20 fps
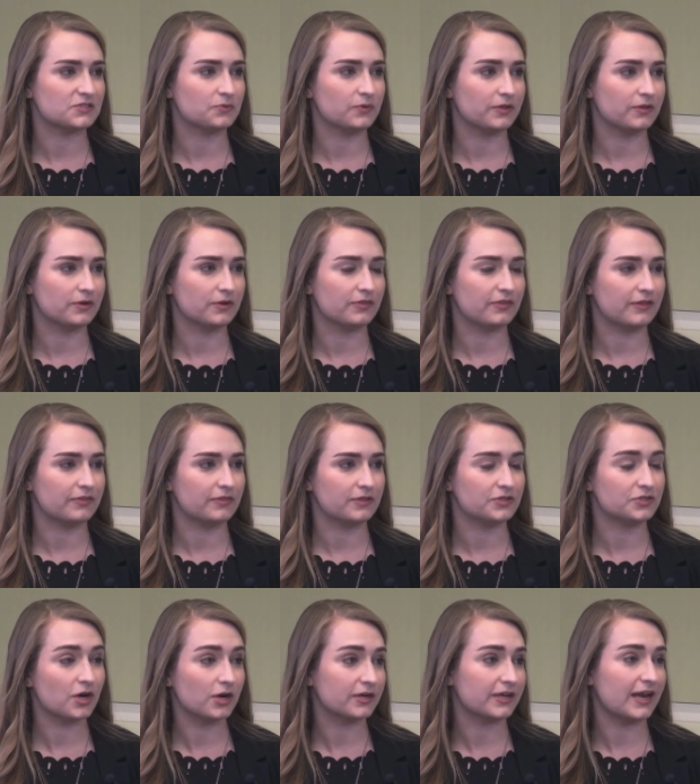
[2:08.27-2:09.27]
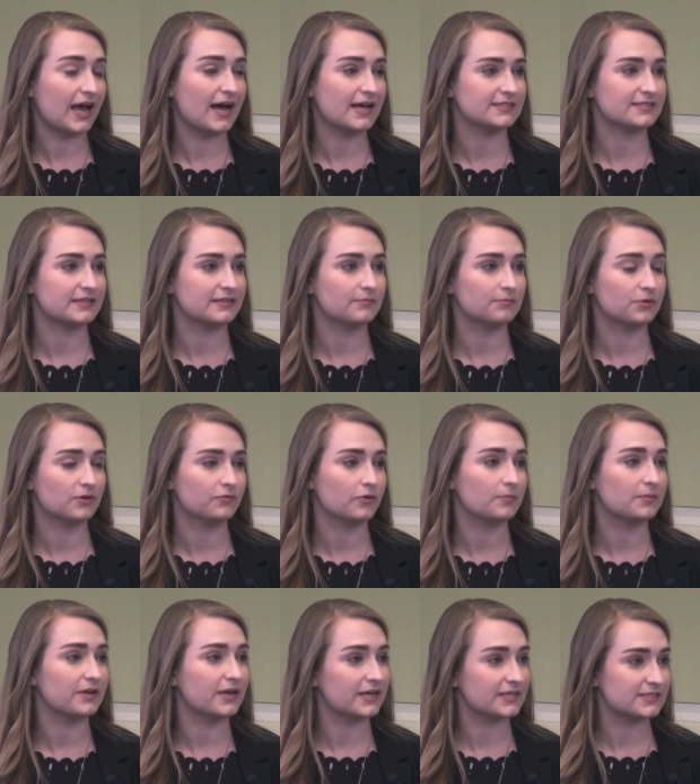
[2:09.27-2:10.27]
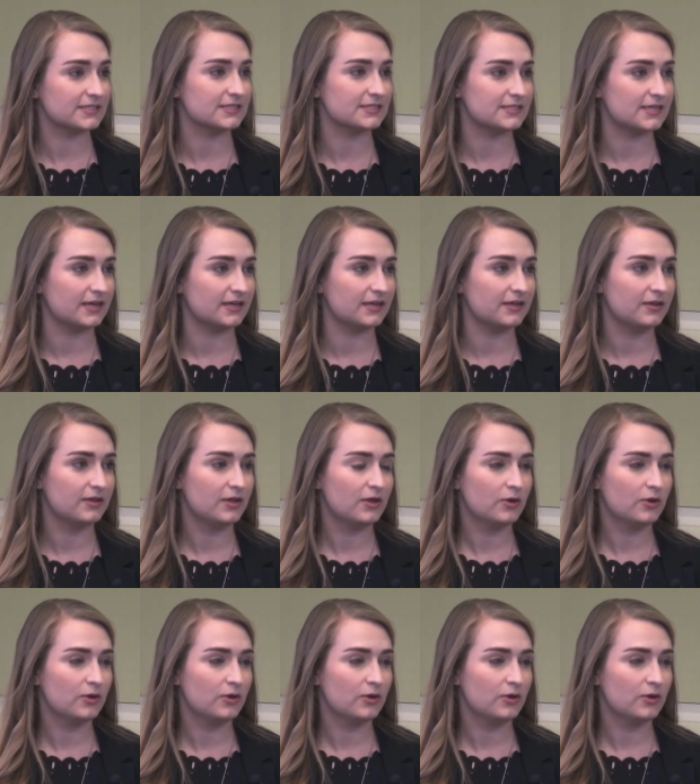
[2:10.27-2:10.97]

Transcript: we learn that the target hasn't performed an exit study,